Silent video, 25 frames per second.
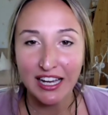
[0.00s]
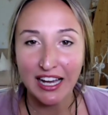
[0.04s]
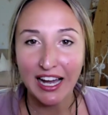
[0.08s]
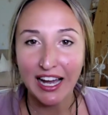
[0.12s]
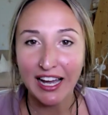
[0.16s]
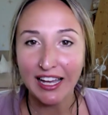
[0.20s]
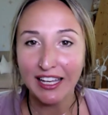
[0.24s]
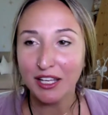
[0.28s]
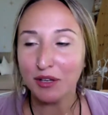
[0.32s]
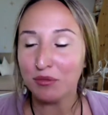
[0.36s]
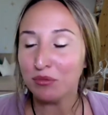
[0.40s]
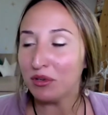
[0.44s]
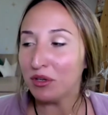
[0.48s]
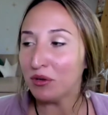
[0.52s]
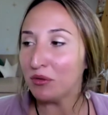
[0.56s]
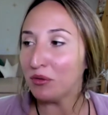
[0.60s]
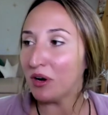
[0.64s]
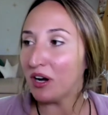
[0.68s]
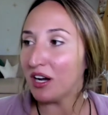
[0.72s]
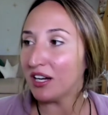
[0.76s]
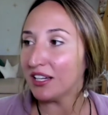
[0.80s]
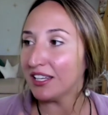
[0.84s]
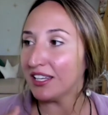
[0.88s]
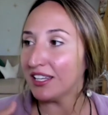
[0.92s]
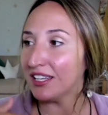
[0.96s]
I can be
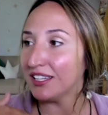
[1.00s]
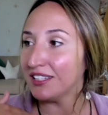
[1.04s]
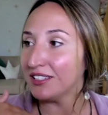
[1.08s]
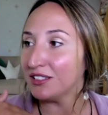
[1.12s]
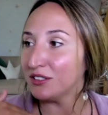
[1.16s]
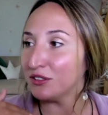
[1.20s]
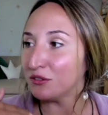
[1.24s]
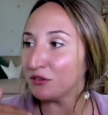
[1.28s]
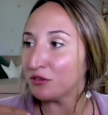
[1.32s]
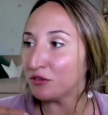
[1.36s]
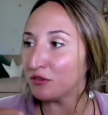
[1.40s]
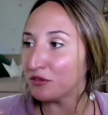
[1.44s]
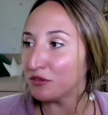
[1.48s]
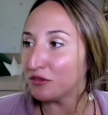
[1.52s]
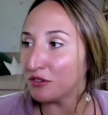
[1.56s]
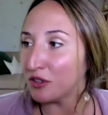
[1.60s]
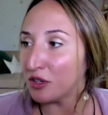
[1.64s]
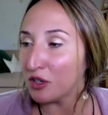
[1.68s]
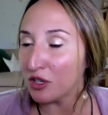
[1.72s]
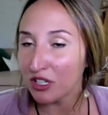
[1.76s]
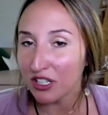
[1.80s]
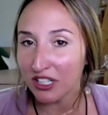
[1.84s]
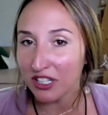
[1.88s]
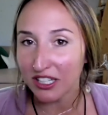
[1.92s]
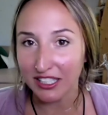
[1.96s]
walking in the
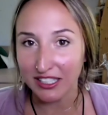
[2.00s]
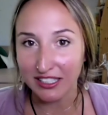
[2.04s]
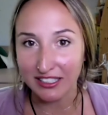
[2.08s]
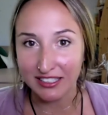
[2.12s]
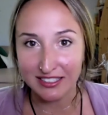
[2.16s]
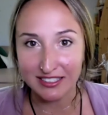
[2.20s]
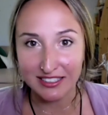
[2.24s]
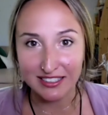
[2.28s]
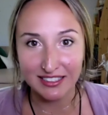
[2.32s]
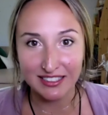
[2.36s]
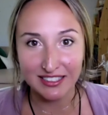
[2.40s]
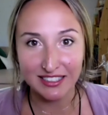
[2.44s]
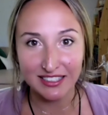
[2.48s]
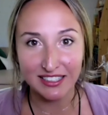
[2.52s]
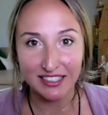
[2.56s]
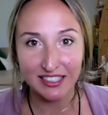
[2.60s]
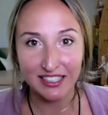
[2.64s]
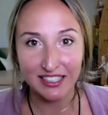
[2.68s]
forest